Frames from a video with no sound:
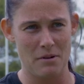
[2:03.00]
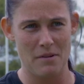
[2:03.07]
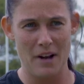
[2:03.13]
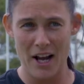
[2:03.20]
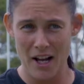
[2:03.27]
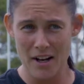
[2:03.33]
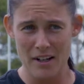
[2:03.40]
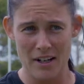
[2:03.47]
we've
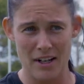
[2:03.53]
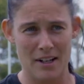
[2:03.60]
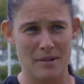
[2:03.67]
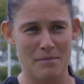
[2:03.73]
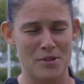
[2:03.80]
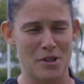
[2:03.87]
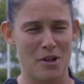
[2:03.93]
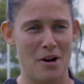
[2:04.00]
had,
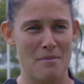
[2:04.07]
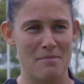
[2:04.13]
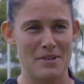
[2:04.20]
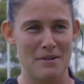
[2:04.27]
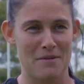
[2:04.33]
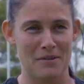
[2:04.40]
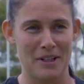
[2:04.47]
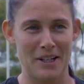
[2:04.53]
so I'm
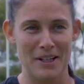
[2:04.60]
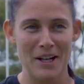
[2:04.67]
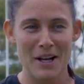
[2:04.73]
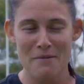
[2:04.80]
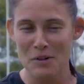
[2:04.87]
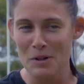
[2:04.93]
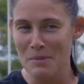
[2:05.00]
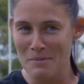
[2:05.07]
definitely
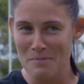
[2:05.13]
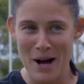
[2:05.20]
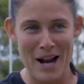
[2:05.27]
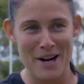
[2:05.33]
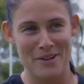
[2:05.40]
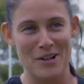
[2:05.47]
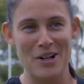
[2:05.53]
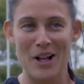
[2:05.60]
still a big
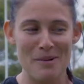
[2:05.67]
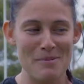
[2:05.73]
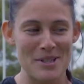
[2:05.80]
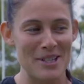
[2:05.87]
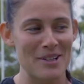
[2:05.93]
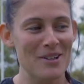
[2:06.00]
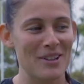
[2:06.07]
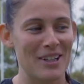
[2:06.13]
part of the club
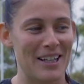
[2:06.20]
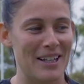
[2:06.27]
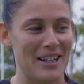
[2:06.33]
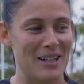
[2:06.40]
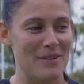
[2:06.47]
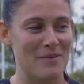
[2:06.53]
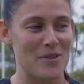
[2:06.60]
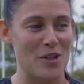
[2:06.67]
still.
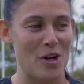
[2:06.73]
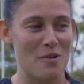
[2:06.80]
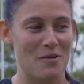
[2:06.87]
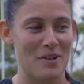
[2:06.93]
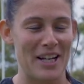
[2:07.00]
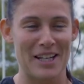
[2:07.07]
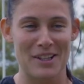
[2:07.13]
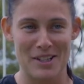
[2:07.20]
So
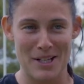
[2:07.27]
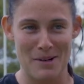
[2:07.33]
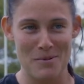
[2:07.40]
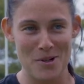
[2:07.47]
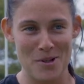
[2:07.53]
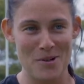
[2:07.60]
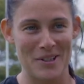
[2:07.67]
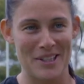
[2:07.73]
hopefully I get the
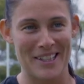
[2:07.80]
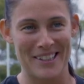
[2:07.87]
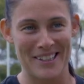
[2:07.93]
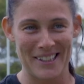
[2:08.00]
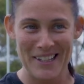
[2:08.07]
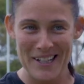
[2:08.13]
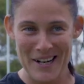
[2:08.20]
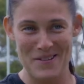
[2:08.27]
W and then
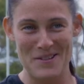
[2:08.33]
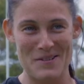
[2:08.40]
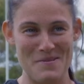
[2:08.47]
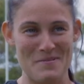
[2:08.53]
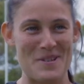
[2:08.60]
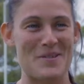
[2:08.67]
everything will be